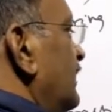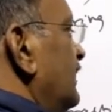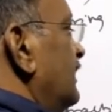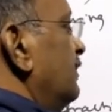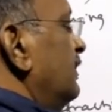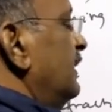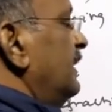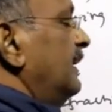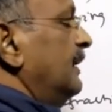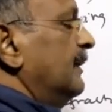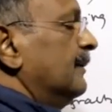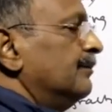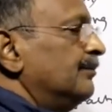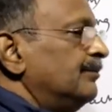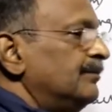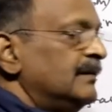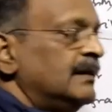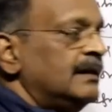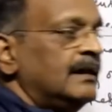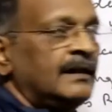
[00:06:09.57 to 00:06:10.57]
or this
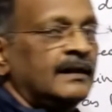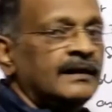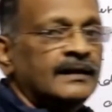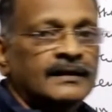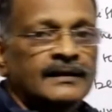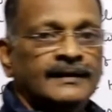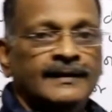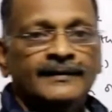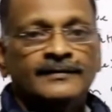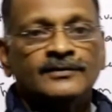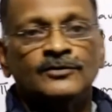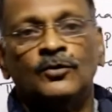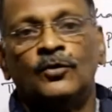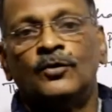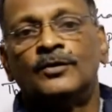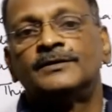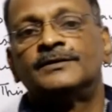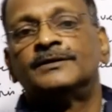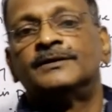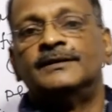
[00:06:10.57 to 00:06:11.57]
medium, it does
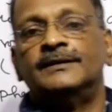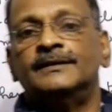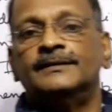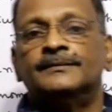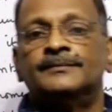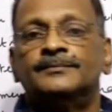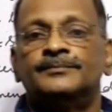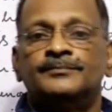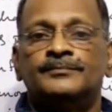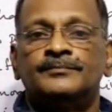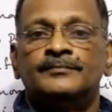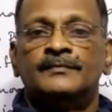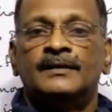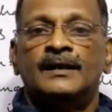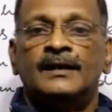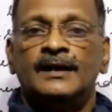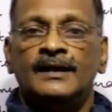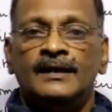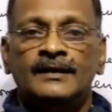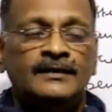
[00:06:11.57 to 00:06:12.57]
not change.
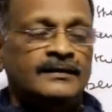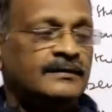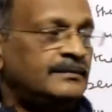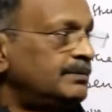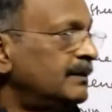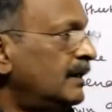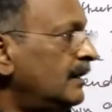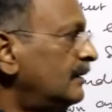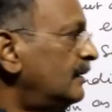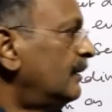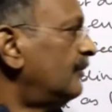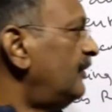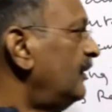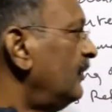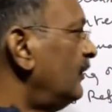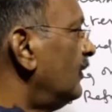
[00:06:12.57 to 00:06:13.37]
It is the